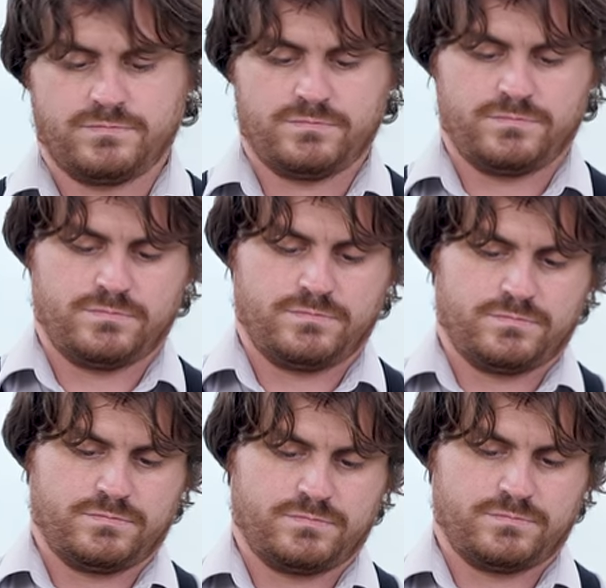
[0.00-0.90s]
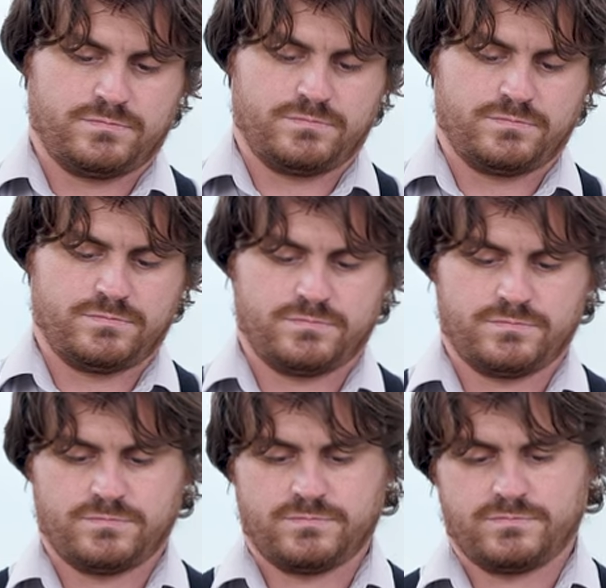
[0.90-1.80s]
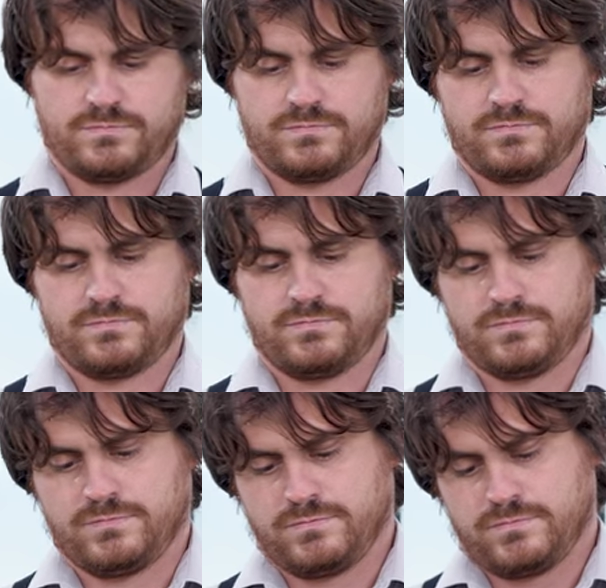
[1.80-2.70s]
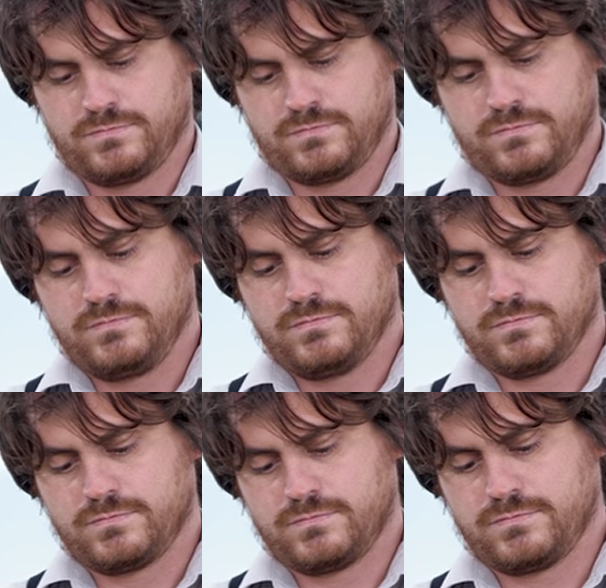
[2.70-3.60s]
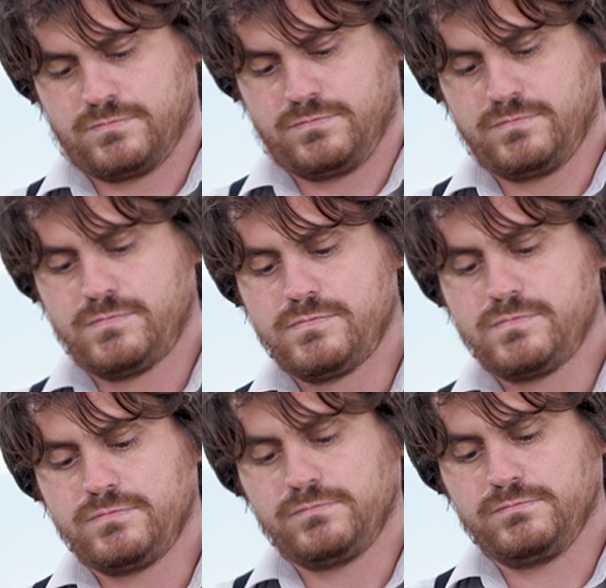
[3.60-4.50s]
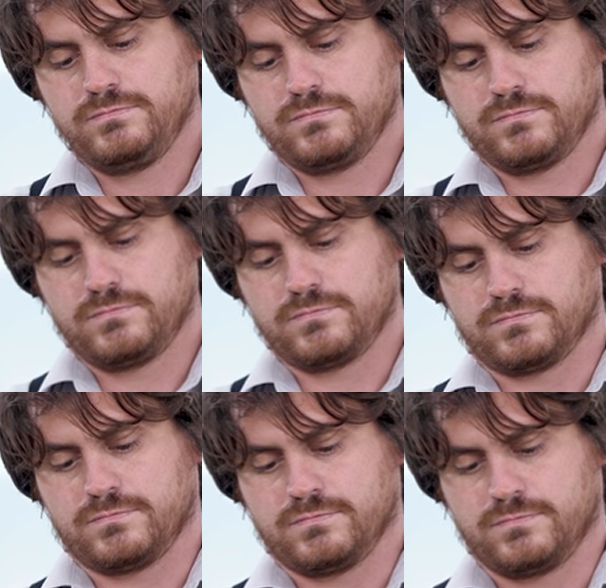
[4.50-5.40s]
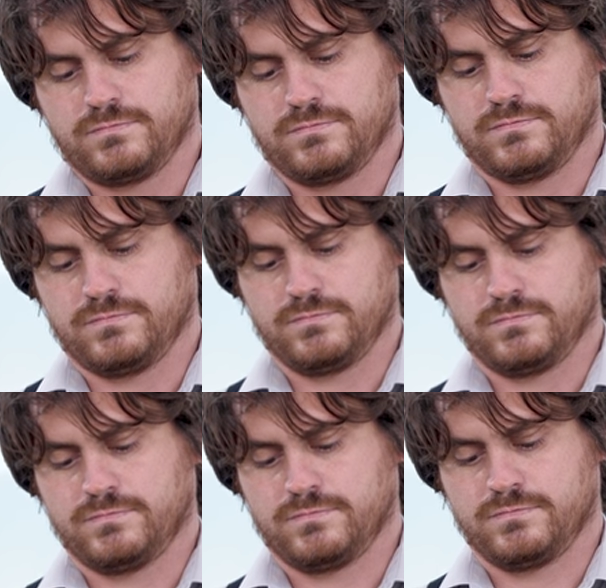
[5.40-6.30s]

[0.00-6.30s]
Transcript: Nobody speaks.